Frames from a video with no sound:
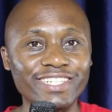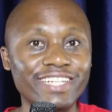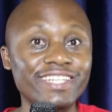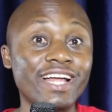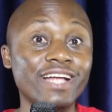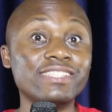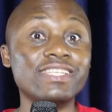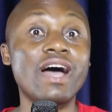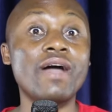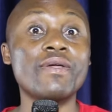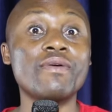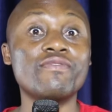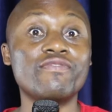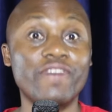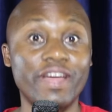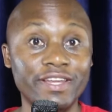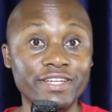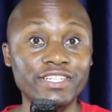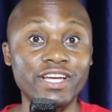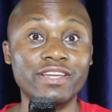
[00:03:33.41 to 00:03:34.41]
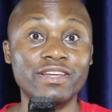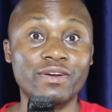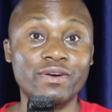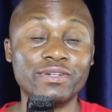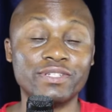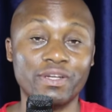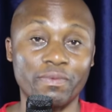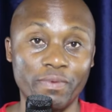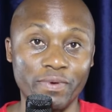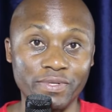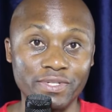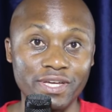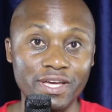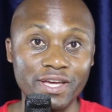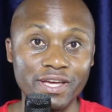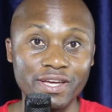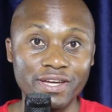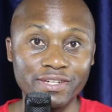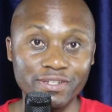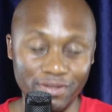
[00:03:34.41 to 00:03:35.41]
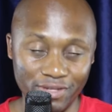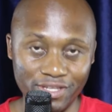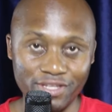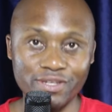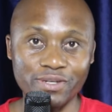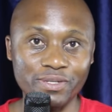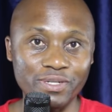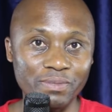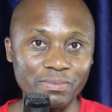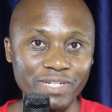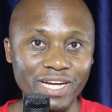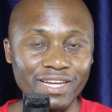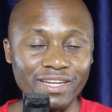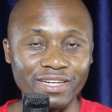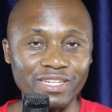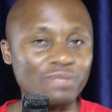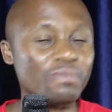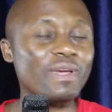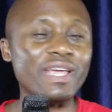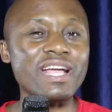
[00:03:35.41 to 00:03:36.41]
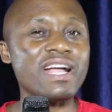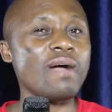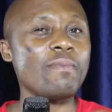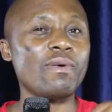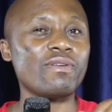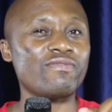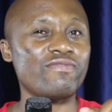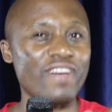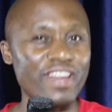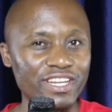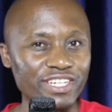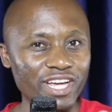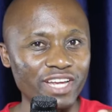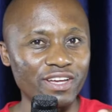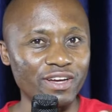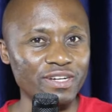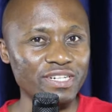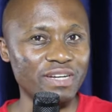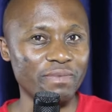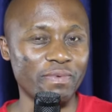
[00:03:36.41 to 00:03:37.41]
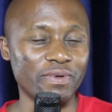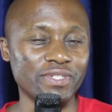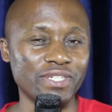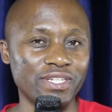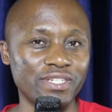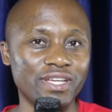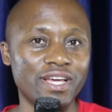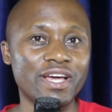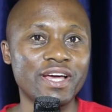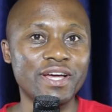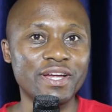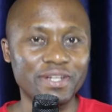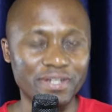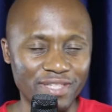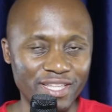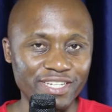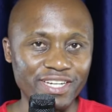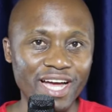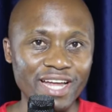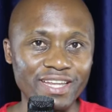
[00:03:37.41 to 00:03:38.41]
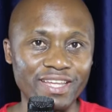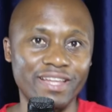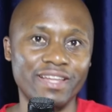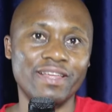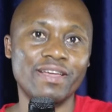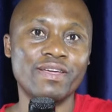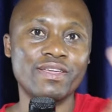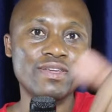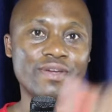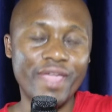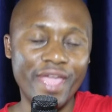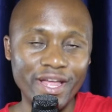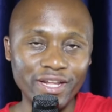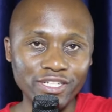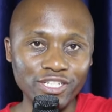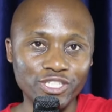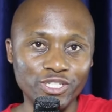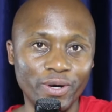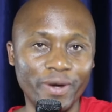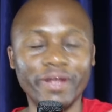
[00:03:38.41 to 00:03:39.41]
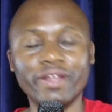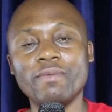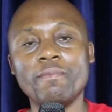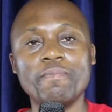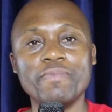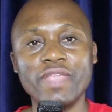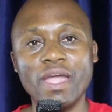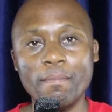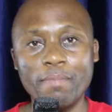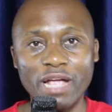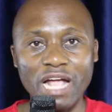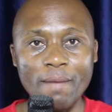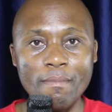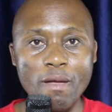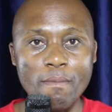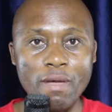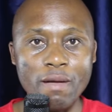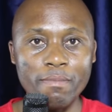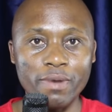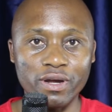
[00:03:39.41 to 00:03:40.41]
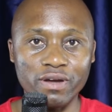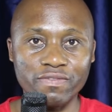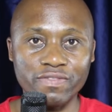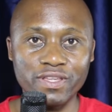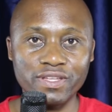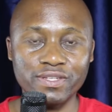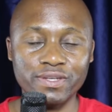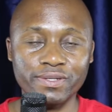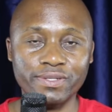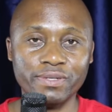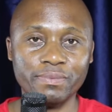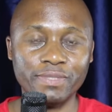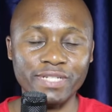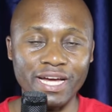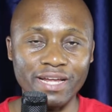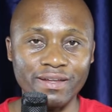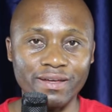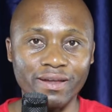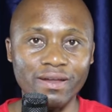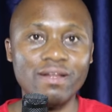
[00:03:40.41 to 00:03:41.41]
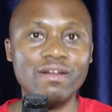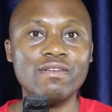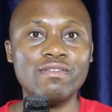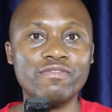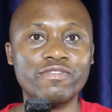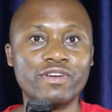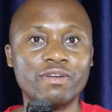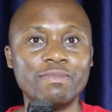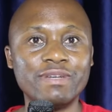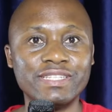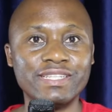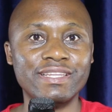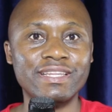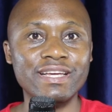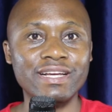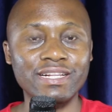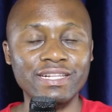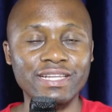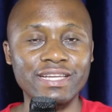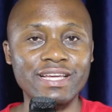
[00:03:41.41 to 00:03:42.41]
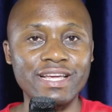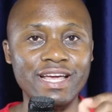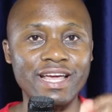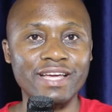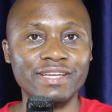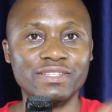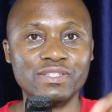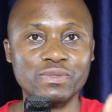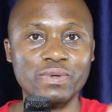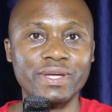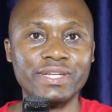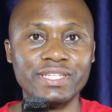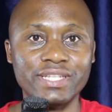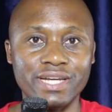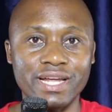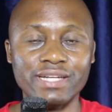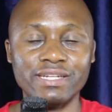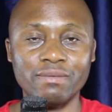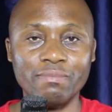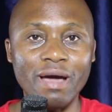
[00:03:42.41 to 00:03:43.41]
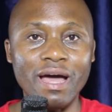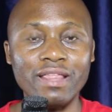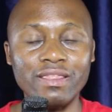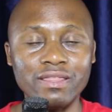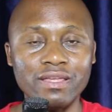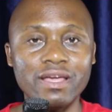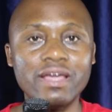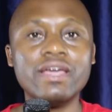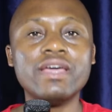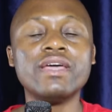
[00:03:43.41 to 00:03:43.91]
And that's how you financially contribute to this YouTube channel. Speaking about financial contribution to the channel, you can join, become a member of this YouTube channel from as little as 20 rand a month.